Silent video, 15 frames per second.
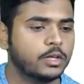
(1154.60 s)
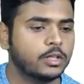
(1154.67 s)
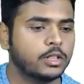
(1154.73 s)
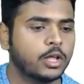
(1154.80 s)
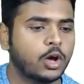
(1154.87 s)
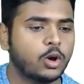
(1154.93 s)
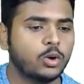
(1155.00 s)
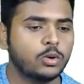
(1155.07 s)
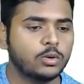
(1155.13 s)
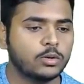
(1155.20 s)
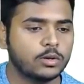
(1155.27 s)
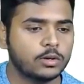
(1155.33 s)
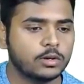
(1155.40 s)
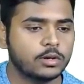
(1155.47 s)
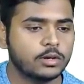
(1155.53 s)
Now
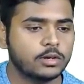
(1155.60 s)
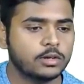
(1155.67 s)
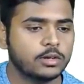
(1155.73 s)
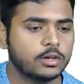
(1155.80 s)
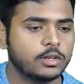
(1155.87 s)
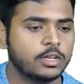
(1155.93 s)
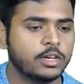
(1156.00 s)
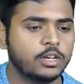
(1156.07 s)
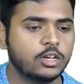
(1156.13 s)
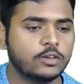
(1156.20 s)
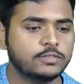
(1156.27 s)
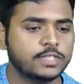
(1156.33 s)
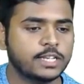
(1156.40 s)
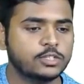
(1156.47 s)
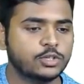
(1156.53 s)
degree of
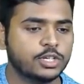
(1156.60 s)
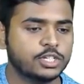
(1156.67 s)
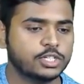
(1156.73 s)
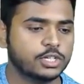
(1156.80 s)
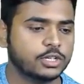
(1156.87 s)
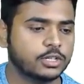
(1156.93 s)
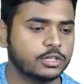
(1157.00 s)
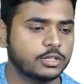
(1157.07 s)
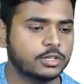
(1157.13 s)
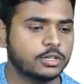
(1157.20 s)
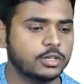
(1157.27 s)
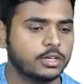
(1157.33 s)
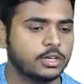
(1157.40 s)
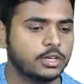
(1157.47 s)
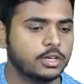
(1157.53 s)
saturation.
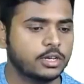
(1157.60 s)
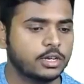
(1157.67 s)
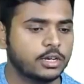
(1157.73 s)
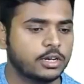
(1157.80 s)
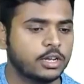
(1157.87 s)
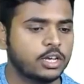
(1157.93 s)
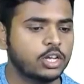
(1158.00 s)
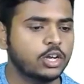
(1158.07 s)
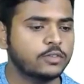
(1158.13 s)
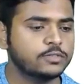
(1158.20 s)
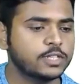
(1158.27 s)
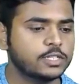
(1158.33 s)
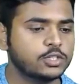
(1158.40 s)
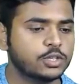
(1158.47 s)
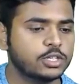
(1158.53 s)
Degree of
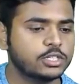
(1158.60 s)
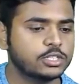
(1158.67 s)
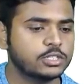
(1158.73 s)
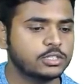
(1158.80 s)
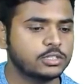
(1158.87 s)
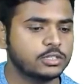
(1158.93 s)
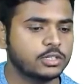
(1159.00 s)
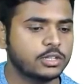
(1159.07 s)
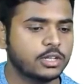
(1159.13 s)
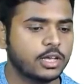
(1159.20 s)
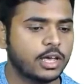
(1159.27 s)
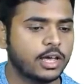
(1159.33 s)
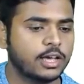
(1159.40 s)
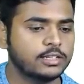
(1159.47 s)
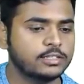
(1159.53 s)
saturation
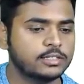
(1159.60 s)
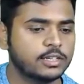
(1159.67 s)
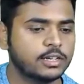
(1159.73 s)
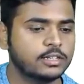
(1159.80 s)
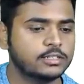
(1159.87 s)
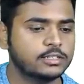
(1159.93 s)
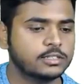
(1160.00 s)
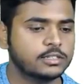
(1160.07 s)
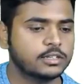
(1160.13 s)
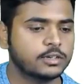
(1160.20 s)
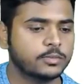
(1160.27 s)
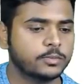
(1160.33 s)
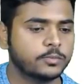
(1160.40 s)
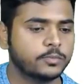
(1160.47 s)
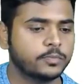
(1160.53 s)
S is
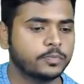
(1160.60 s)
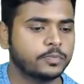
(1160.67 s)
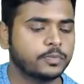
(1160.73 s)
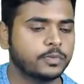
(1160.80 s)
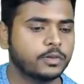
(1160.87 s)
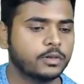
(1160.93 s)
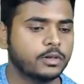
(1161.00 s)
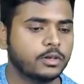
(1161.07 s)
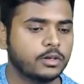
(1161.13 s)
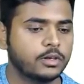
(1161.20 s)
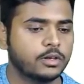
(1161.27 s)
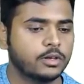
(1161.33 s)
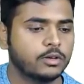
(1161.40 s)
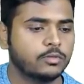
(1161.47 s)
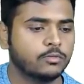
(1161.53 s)

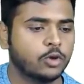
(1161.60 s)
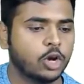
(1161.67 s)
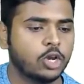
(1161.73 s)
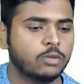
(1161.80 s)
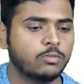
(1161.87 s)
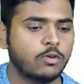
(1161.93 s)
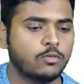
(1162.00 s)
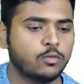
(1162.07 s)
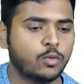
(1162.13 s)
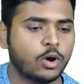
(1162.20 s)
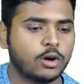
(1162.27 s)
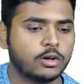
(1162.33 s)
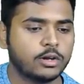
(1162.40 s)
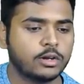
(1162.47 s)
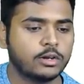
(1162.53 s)
volume of
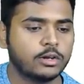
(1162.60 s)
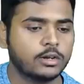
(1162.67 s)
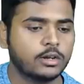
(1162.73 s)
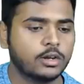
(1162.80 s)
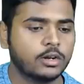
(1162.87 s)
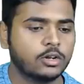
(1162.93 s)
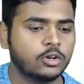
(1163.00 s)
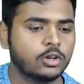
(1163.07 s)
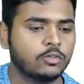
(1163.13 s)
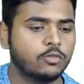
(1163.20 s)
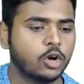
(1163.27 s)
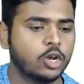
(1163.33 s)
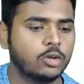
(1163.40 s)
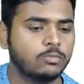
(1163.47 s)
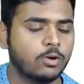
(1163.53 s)
water to the
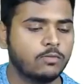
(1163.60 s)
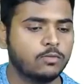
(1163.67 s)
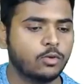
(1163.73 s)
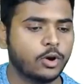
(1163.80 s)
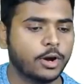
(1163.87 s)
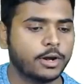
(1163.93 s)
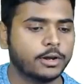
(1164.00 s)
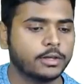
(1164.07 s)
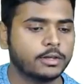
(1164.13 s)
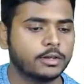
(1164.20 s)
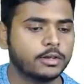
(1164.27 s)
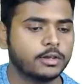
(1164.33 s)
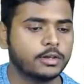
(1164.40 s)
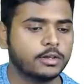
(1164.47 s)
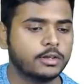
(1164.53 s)
volume of void
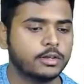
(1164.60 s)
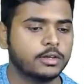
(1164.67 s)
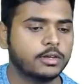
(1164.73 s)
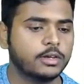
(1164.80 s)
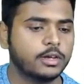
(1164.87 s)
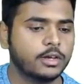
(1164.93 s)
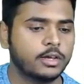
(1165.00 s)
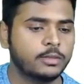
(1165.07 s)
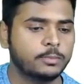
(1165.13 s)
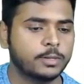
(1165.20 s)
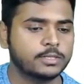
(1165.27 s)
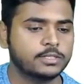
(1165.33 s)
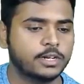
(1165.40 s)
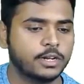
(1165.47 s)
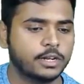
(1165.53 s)
in
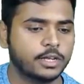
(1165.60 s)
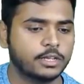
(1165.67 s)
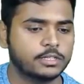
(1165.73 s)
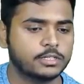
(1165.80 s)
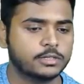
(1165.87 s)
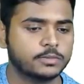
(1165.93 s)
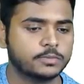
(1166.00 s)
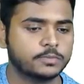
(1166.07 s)
percentage.